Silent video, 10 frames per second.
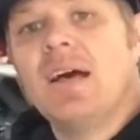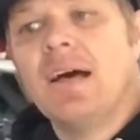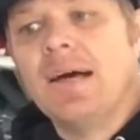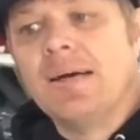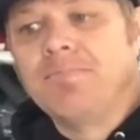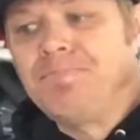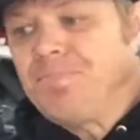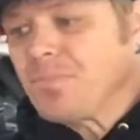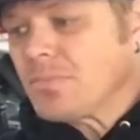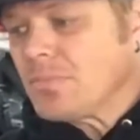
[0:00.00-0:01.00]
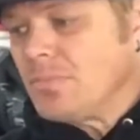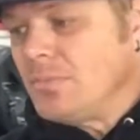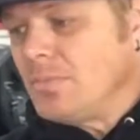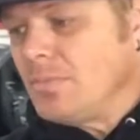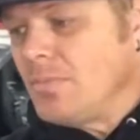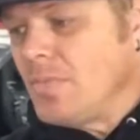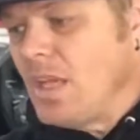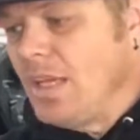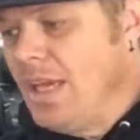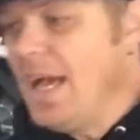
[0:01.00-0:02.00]
um,
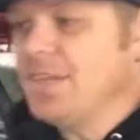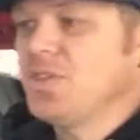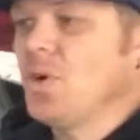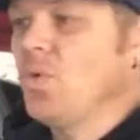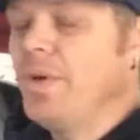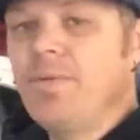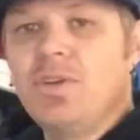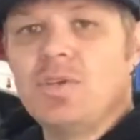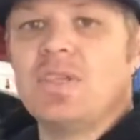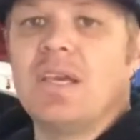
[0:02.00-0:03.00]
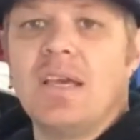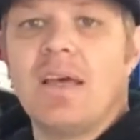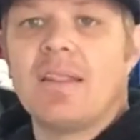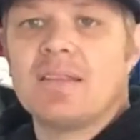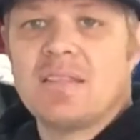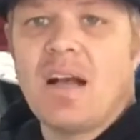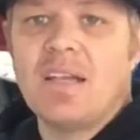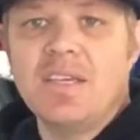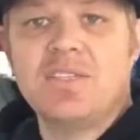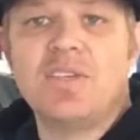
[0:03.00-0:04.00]
yeah, so we've been using the
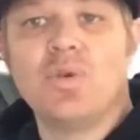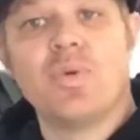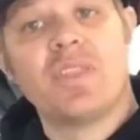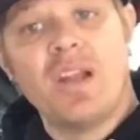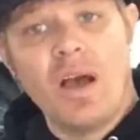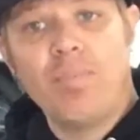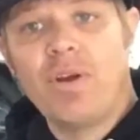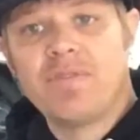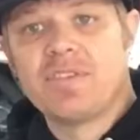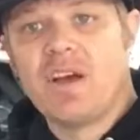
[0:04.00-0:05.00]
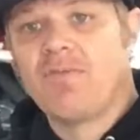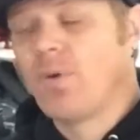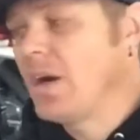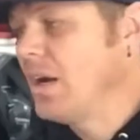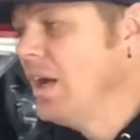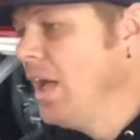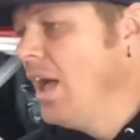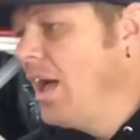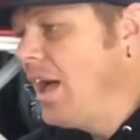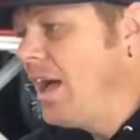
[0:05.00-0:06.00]
stock ECU with an UpRev software
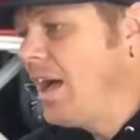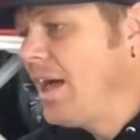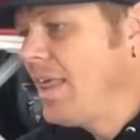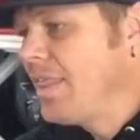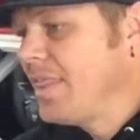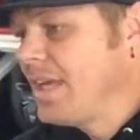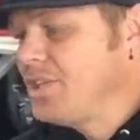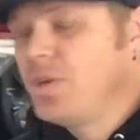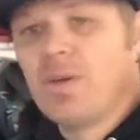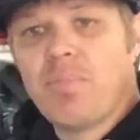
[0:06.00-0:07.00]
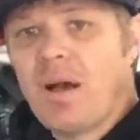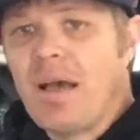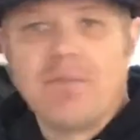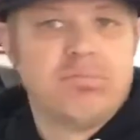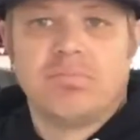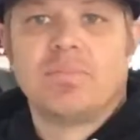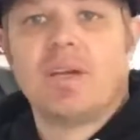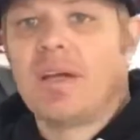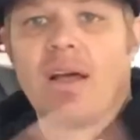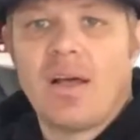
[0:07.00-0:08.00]
uh, that you can buy
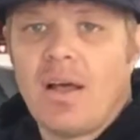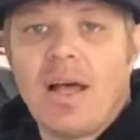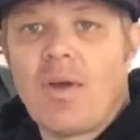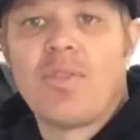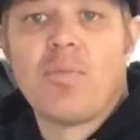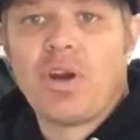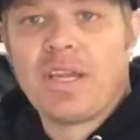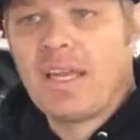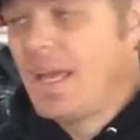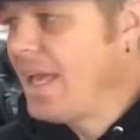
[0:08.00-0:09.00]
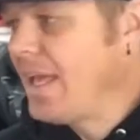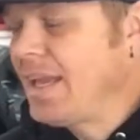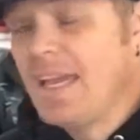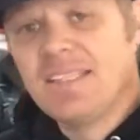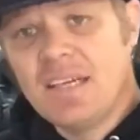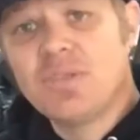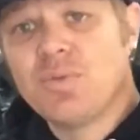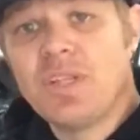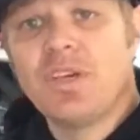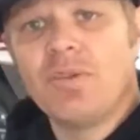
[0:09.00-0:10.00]
uh, out on the market, and it does
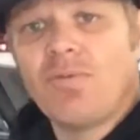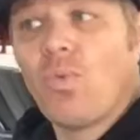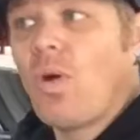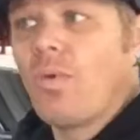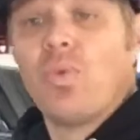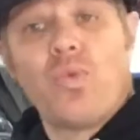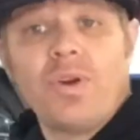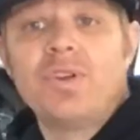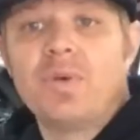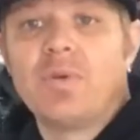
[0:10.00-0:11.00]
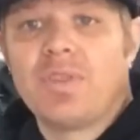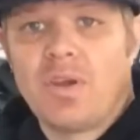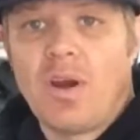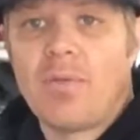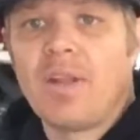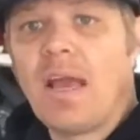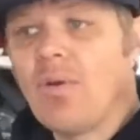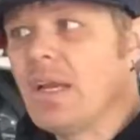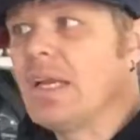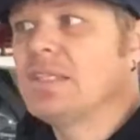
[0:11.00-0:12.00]
really good for what we were doing with the car, but now
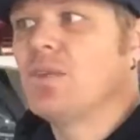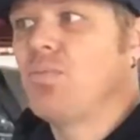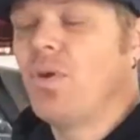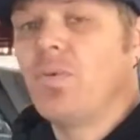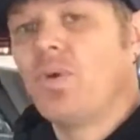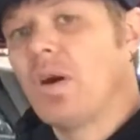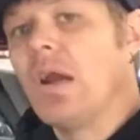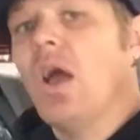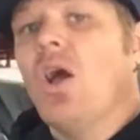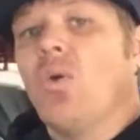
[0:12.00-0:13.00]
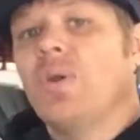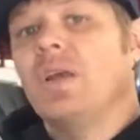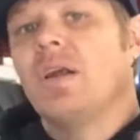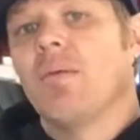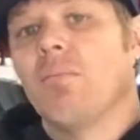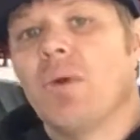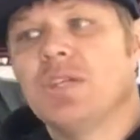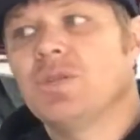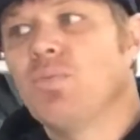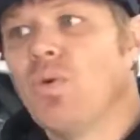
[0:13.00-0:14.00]
we're getting to the point where we need
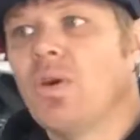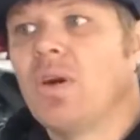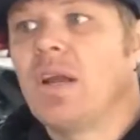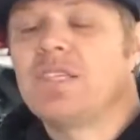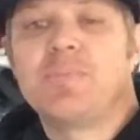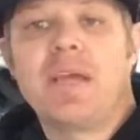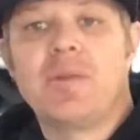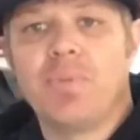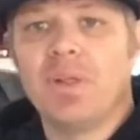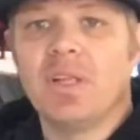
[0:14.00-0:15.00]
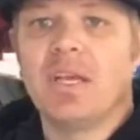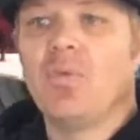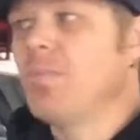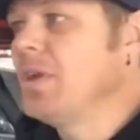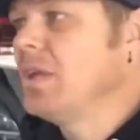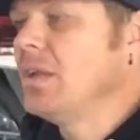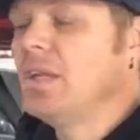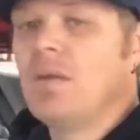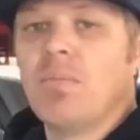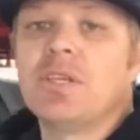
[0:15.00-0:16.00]
much more expandability, we
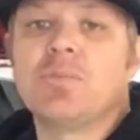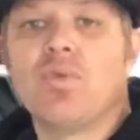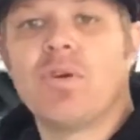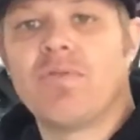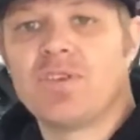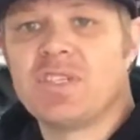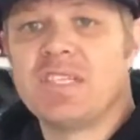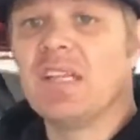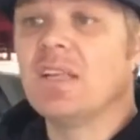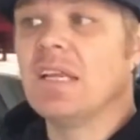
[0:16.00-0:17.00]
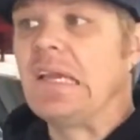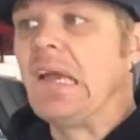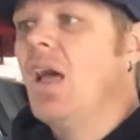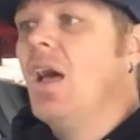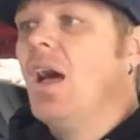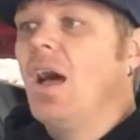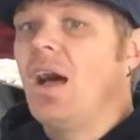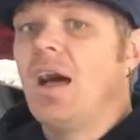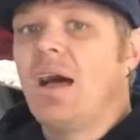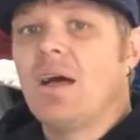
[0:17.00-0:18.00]
need much more versatility
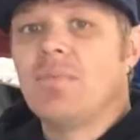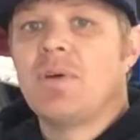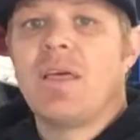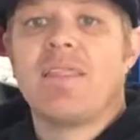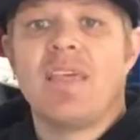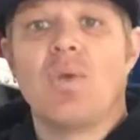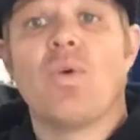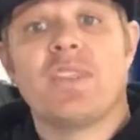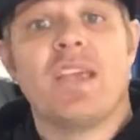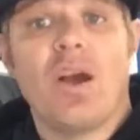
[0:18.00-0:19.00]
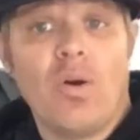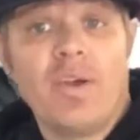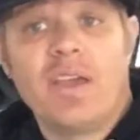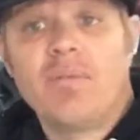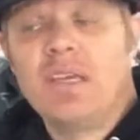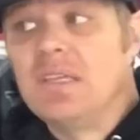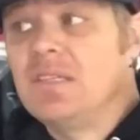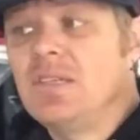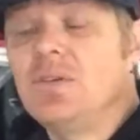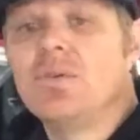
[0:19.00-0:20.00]
um, than what the OEM
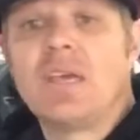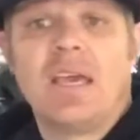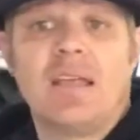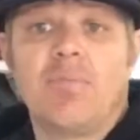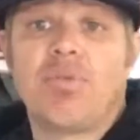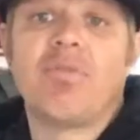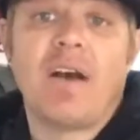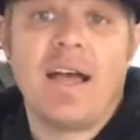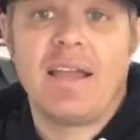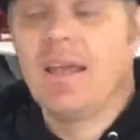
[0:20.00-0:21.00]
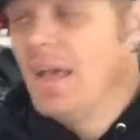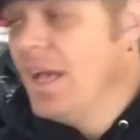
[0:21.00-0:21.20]
ECU can provide.